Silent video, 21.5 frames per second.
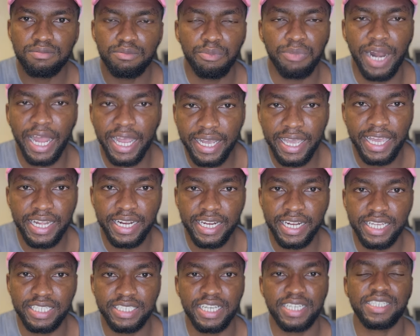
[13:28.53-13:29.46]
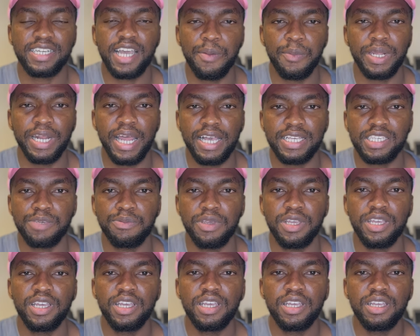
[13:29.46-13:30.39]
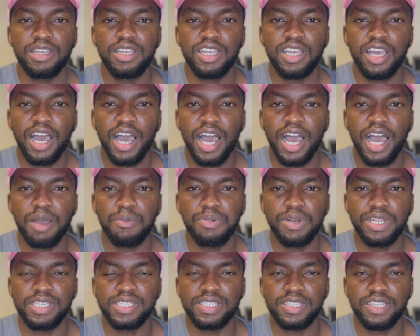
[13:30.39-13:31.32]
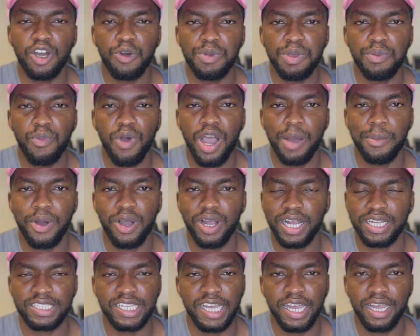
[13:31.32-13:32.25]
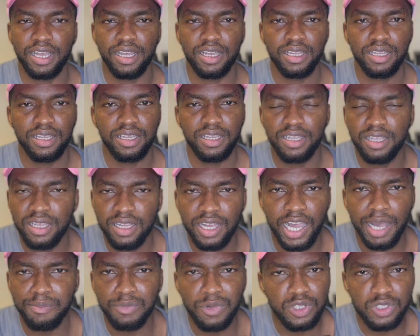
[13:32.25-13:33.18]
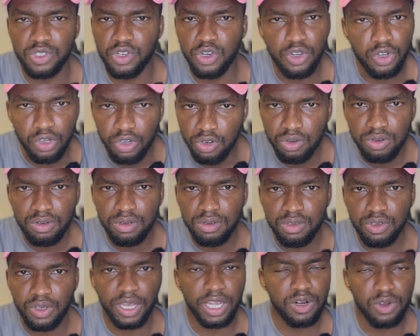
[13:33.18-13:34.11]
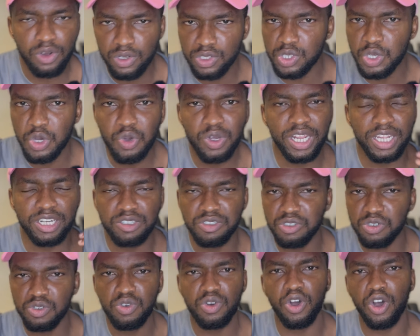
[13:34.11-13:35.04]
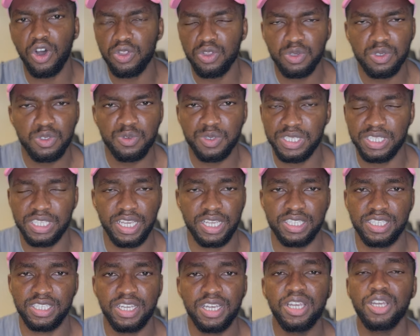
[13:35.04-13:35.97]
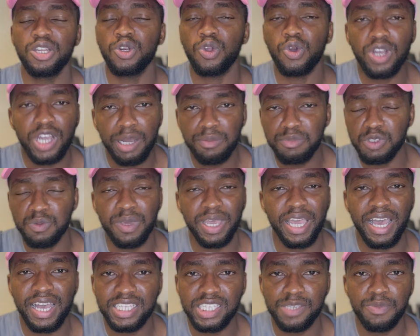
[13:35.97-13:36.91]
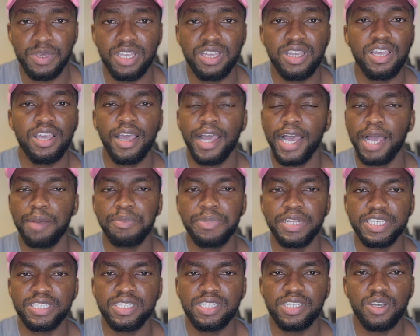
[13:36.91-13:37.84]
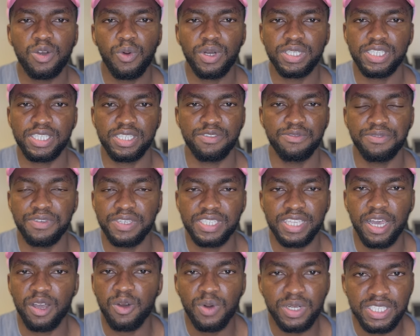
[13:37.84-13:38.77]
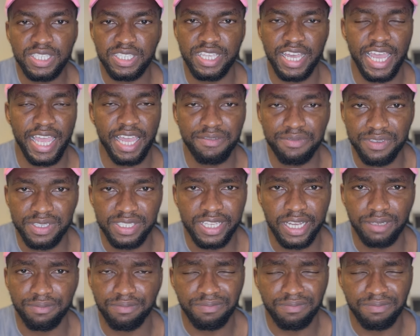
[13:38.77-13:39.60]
blank-headed and just come and ask me, please tell me more about Qatar. I'm not Google. You can go to Google and do all those research. Don't come to me and ask me, please, what is visa? What is higher visa?